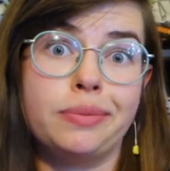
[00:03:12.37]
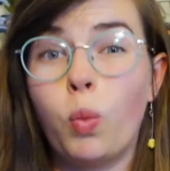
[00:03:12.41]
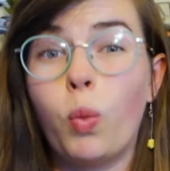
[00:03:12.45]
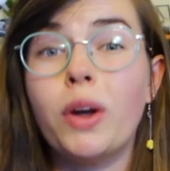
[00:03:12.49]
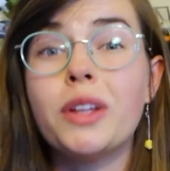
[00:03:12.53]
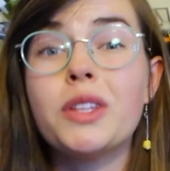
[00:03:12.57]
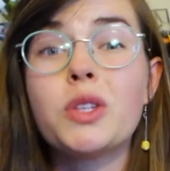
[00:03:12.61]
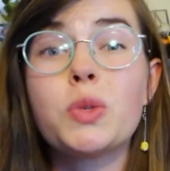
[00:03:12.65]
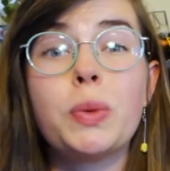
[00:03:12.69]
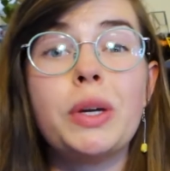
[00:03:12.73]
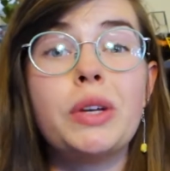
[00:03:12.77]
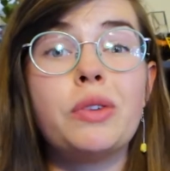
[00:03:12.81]

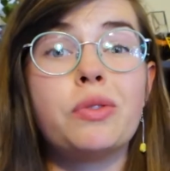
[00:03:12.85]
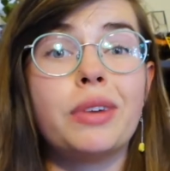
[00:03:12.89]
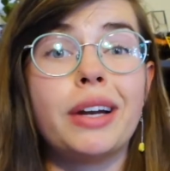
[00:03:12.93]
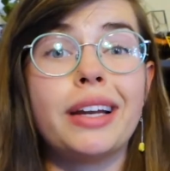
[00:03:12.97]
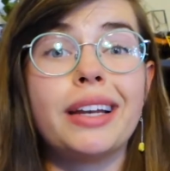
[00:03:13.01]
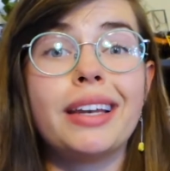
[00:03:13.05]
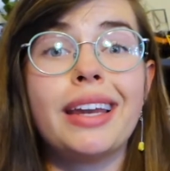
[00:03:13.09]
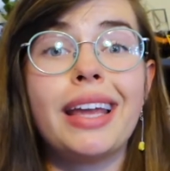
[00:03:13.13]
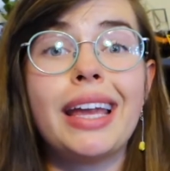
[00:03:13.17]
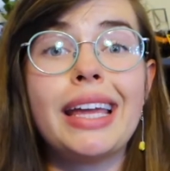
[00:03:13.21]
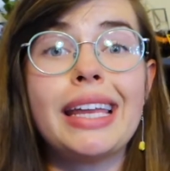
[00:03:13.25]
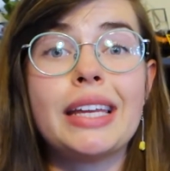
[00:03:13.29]
Once we'd
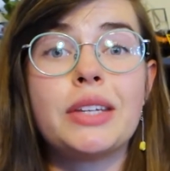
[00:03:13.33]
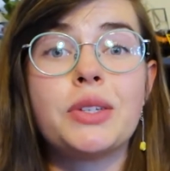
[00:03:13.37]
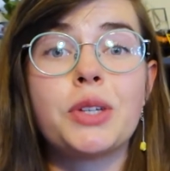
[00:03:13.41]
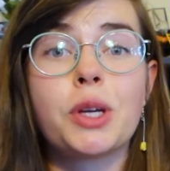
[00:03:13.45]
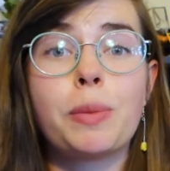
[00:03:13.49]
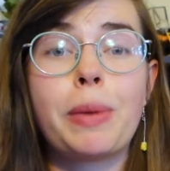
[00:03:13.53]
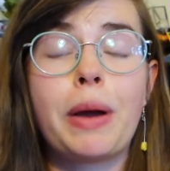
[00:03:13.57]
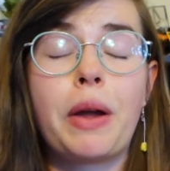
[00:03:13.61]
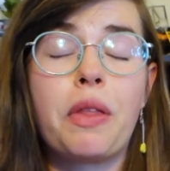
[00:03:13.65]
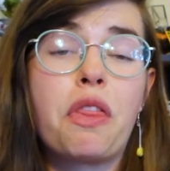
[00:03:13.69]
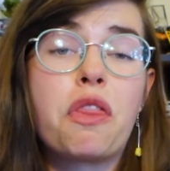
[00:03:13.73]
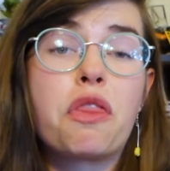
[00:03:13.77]
written it, it took
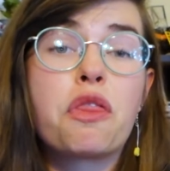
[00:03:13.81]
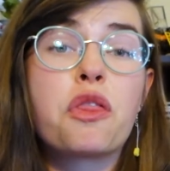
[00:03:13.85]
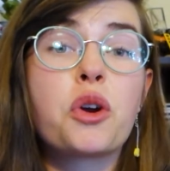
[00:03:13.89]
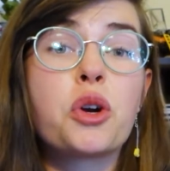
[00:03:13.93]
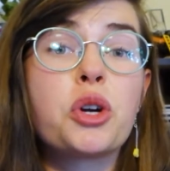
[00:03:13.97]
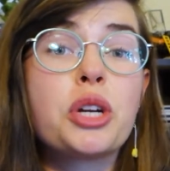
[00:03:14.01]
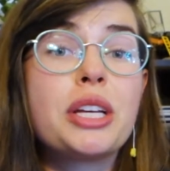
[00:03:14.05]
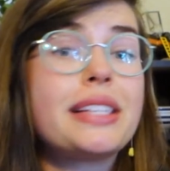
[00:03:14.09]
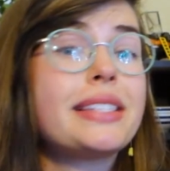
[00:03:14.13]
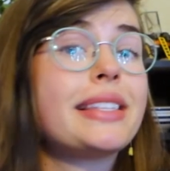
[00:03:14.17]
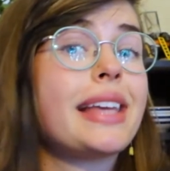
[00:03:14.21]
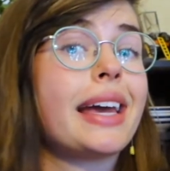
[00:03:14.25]
about
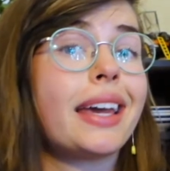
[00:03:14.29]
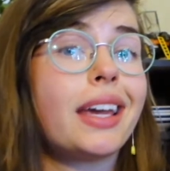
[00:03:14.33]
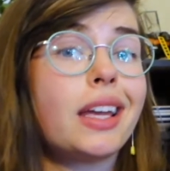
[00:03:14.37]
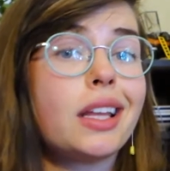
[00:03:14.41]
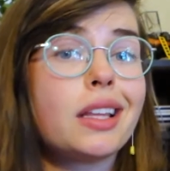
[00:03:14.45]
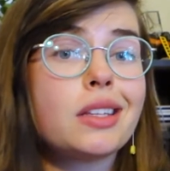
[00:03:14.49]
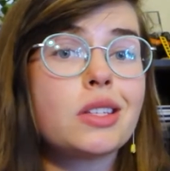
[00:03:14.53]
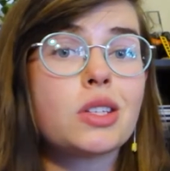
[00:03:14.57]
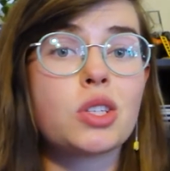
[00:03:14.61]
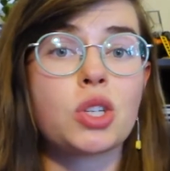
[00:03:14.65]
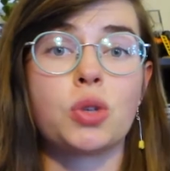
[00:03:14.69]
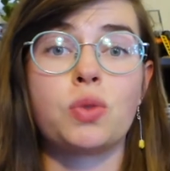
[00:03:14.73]
30
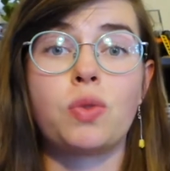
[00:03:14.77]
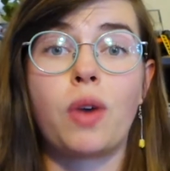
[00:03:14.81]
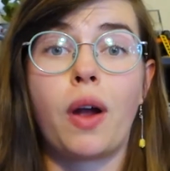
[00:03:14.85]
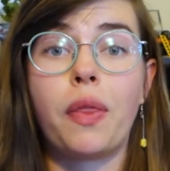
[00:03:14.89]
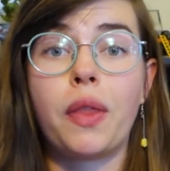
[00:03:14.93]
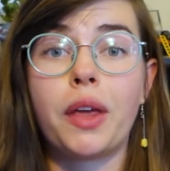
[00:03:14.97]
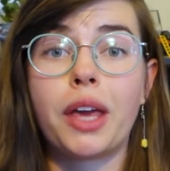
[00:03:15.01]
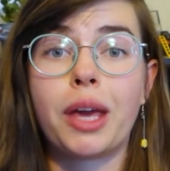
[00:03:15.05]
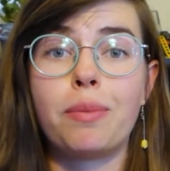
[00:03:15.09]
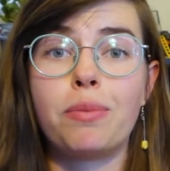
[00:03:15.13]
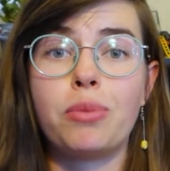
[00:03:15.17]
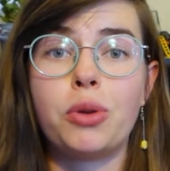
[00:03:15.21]
seconds to run
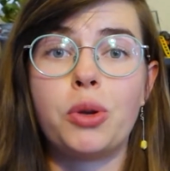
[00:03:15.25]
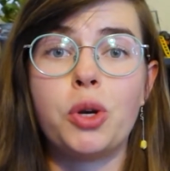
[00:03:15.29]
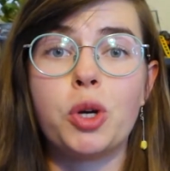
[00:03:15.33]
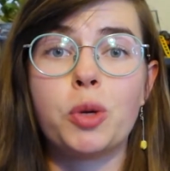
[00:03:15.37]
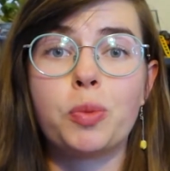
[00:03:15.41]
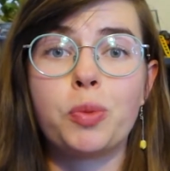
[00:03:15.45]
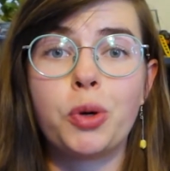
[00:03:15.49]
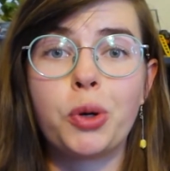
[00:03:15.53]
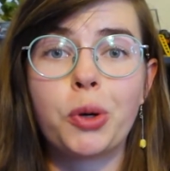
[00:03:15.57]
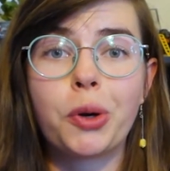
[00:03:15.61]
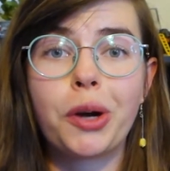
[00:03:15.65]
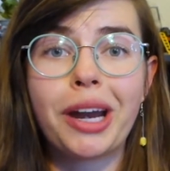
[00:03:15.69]
the computer
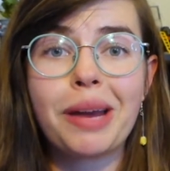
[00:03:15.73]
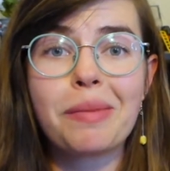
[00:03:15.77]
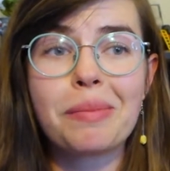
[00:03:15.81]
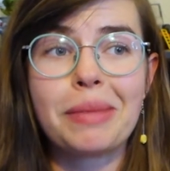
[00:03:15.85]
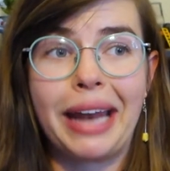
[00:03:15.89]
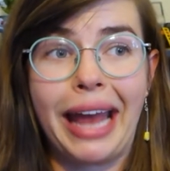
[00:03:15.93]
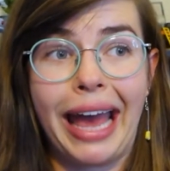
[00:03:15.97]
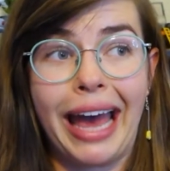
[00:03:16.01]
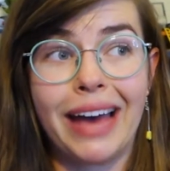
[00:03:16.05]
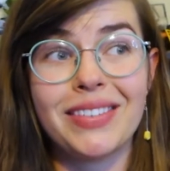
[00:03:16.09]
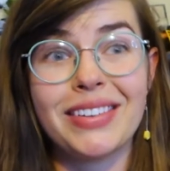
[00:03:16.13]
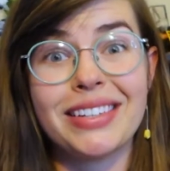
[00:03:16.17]
program
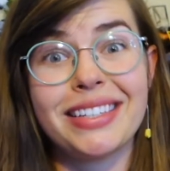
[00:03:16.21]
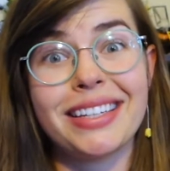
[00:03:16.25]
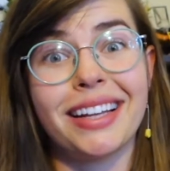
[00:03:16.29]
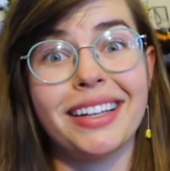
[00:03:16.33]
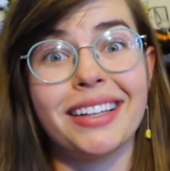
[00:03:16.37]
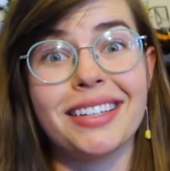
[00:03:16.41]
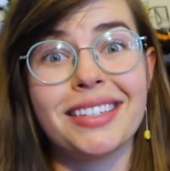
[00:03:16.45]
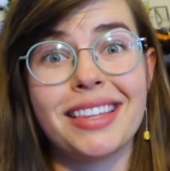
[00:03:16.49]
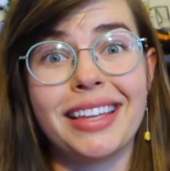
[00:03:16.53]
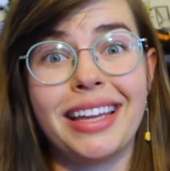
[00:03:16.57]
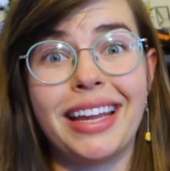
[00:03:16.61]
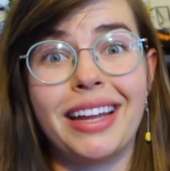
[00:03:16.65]
and have it tell
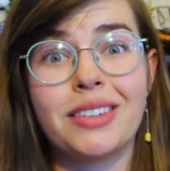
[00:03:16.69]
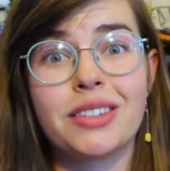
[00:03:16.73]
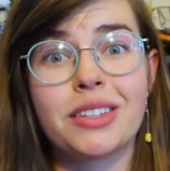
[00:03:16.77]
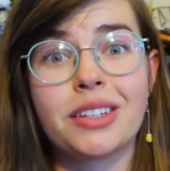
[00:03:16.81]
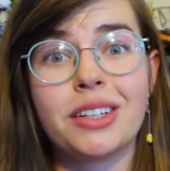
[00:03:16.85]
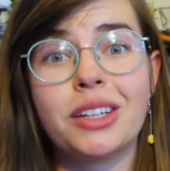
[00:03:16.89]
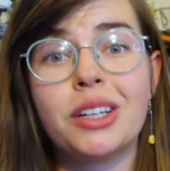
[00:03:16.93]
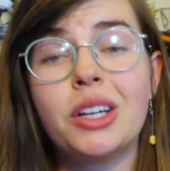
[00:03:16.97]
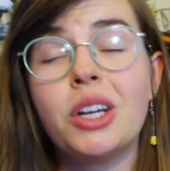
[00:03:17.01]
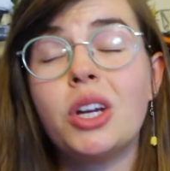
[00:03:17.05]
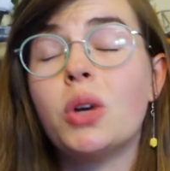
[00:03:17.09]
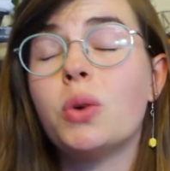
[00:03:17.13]
us the
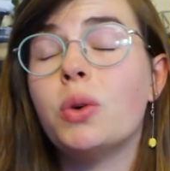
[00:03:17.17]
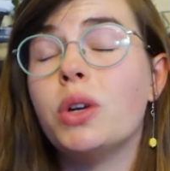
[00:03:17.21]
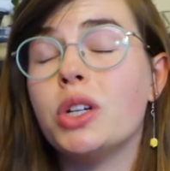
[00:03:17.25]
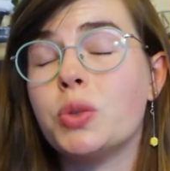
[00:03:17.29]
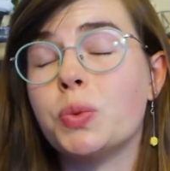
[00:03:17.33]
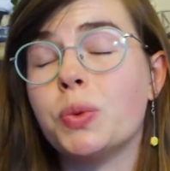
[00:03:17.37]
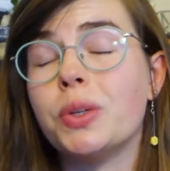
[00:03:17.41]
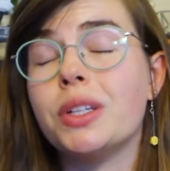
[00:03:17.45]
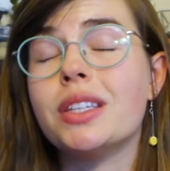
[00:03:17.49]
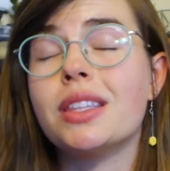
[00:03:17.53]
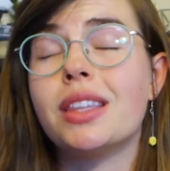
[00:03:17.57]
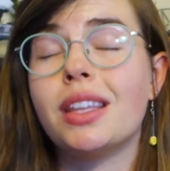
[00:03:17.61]
answer, which
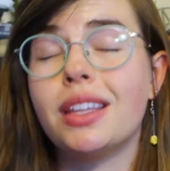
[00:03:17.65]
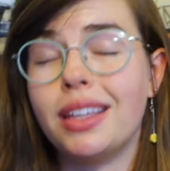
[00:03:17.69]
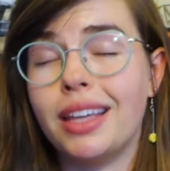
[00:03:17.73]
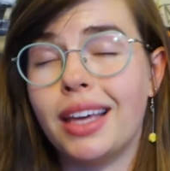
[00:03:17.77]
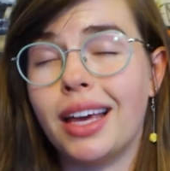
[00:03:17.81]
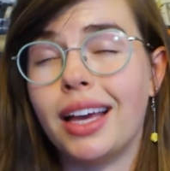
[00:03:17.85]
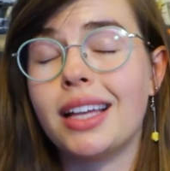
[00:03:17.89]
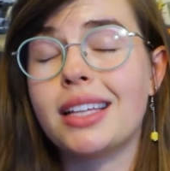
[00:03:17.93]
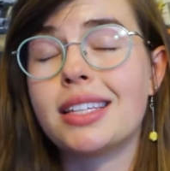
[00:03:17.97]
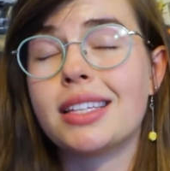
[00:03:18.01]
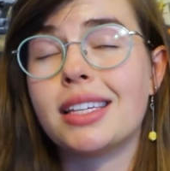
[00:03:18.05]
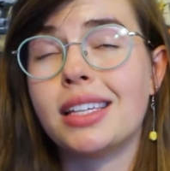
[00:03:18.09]
was that
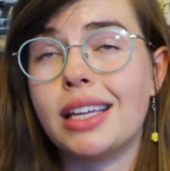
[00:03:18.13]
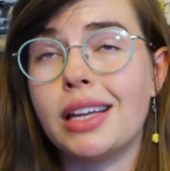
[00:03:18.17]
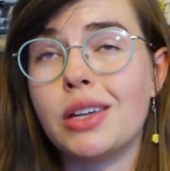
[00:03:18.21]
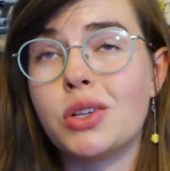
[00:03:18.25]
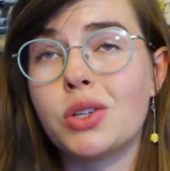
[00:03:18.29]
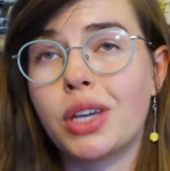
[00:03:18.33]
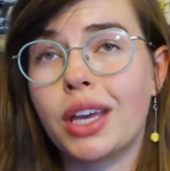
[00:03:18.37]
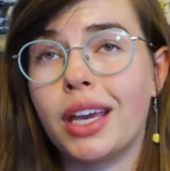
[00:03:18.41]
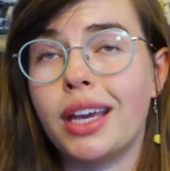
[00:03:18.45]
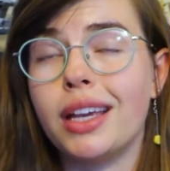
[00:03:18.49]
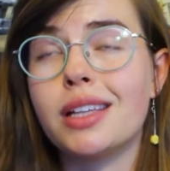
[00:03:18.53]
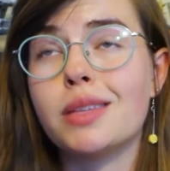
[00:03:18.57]
yes, in each
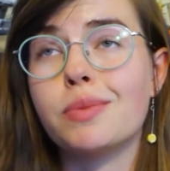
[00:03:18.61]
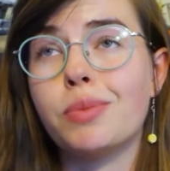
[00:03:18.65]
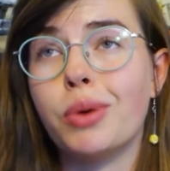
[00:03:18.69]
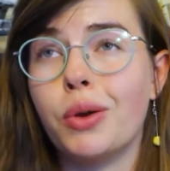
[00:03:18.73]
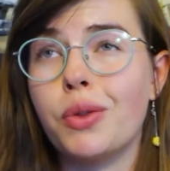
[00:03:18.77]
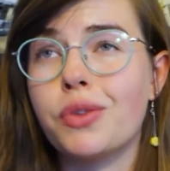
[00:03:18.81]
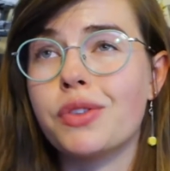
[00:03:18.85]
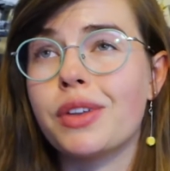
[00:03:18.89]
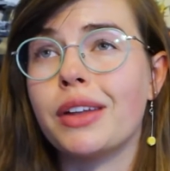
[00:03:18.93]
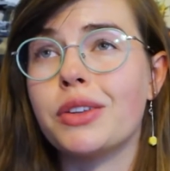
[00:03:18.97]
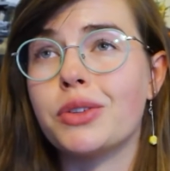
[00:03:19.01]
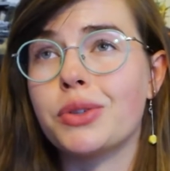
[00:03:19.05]
case,
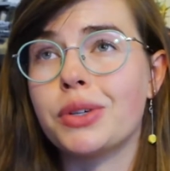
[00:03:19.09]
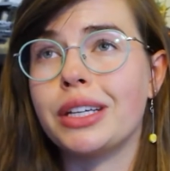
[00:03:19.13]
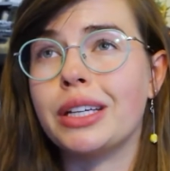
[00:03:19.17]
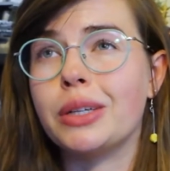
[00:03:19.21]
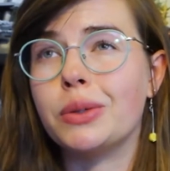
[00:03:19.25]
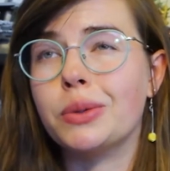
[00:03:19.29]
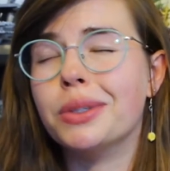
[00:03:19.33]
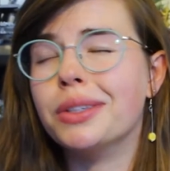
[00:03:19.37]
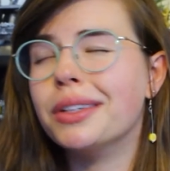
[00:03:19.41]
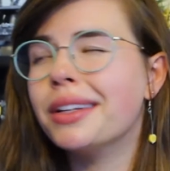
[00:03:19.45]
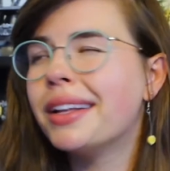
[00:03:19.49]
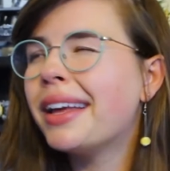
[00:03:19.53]
both sides are
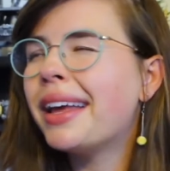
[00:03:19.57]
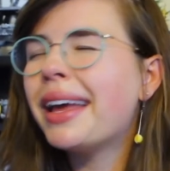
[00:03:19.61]
equal.